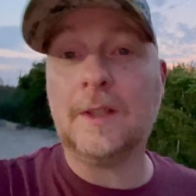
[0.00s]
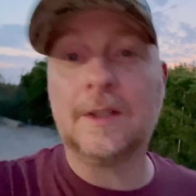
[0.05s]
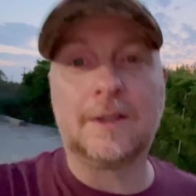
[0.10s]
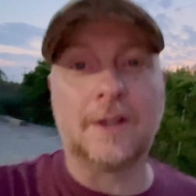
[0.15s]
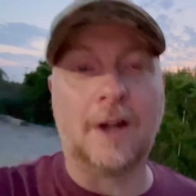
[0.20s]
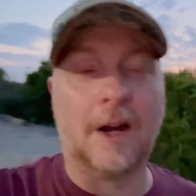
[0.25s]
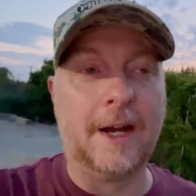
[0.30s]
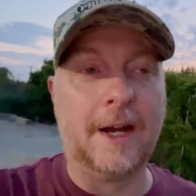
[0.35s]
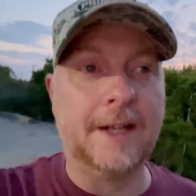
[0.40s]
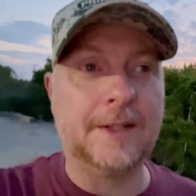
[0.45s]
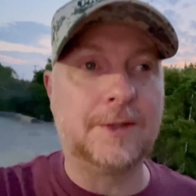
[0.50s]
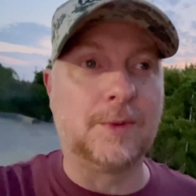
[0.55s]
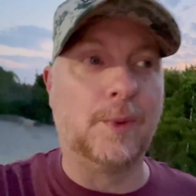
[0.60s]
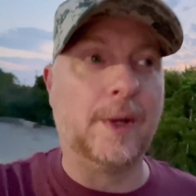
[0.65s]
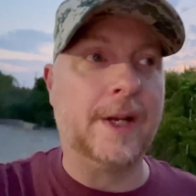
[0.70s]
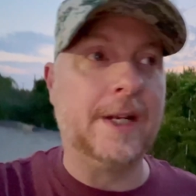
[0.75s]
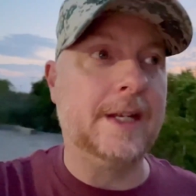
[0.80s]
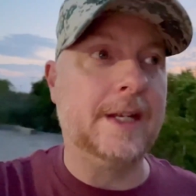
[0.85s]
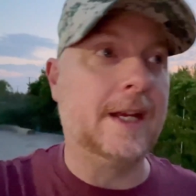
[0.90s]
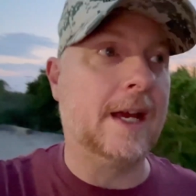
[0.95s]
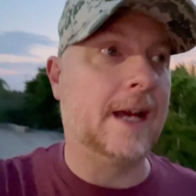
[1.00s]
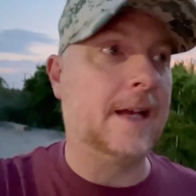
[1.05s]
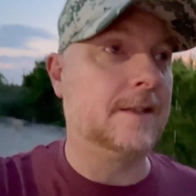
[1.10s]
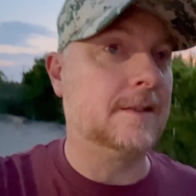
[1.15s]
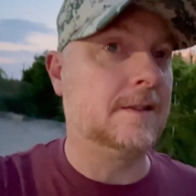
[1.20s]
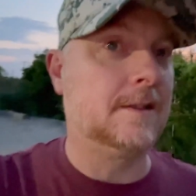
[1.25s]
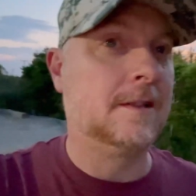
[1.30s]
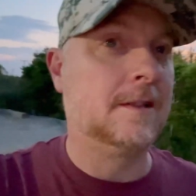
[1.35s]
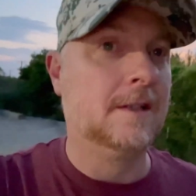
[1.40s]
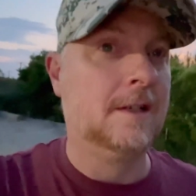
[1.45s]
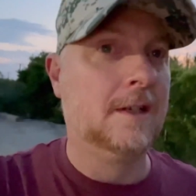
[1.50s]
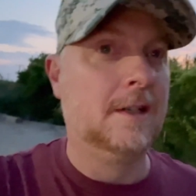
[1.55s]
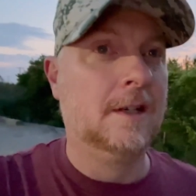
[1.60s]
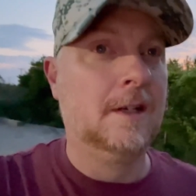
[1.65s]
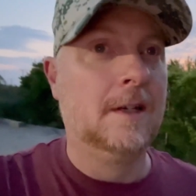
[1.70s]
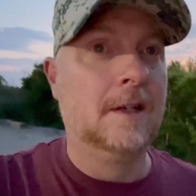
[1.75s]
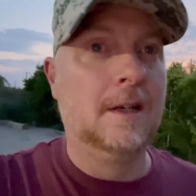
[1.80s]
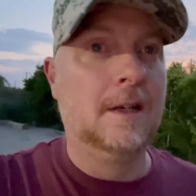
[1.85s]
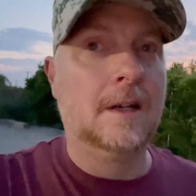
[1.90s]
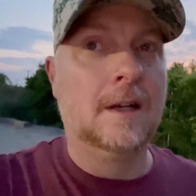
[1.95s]
Sorry, it's windy, guys.
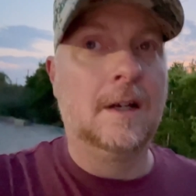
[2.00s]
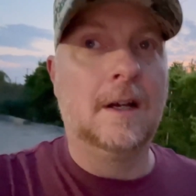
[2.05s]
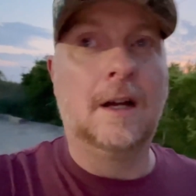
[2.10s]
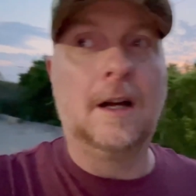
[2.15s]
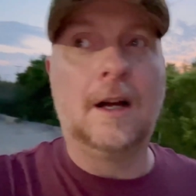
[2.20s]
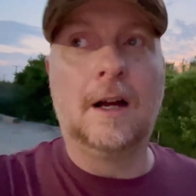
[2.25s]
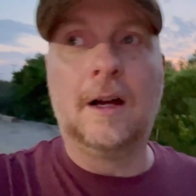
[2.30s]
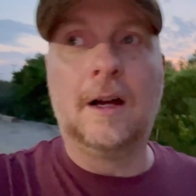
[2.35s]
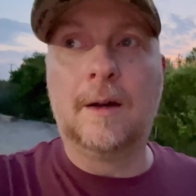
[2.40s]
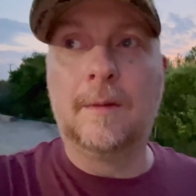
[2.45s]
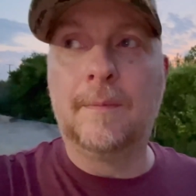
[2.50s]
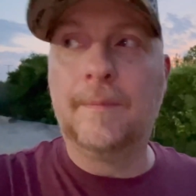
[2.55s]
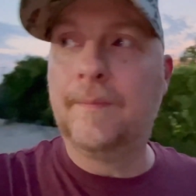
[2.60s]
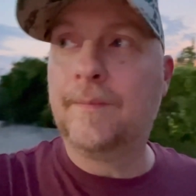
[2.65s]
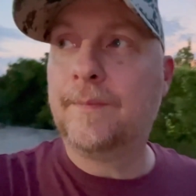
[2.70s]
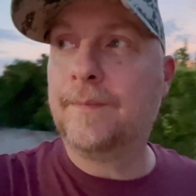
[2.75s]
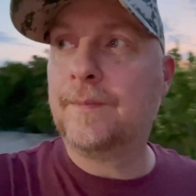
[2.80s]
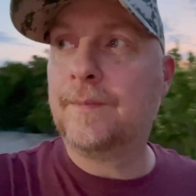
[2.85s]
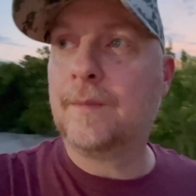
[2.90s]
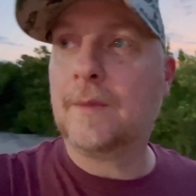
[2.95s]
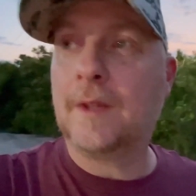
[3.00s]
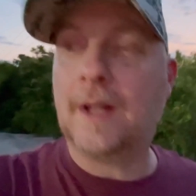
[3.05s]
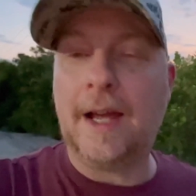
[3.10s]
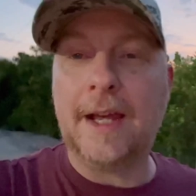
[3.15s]
Um,